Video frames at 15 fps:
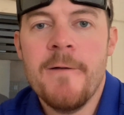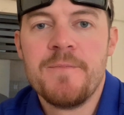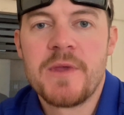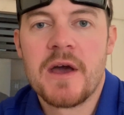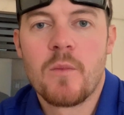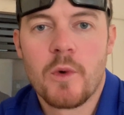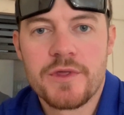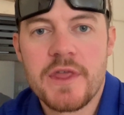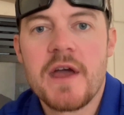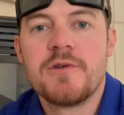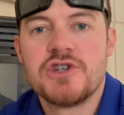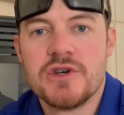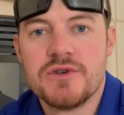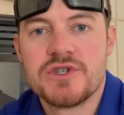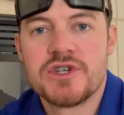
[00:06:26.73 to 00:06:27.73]
And what they
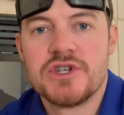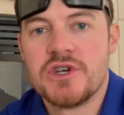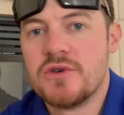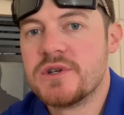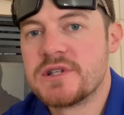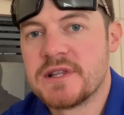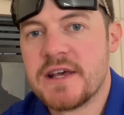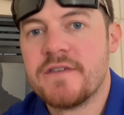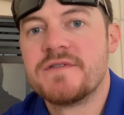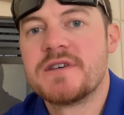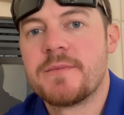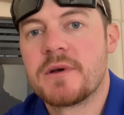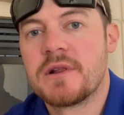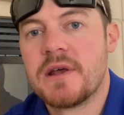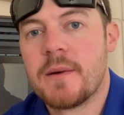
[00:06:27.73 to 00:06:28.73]
choose to do is live
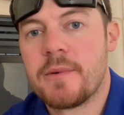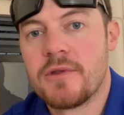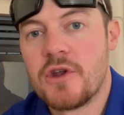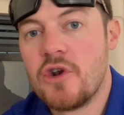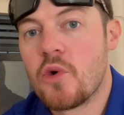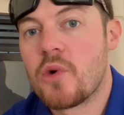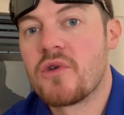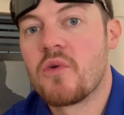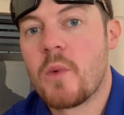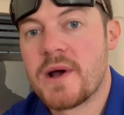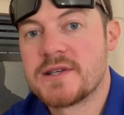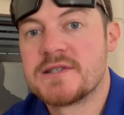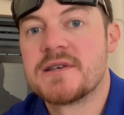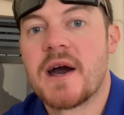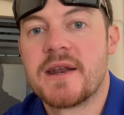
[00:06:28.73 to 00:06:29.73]
typically up on the
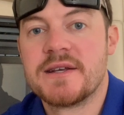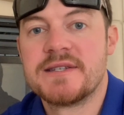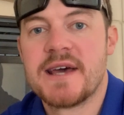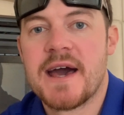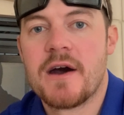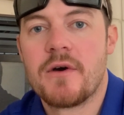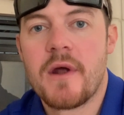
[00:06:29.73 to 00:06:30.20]
northwest side of town,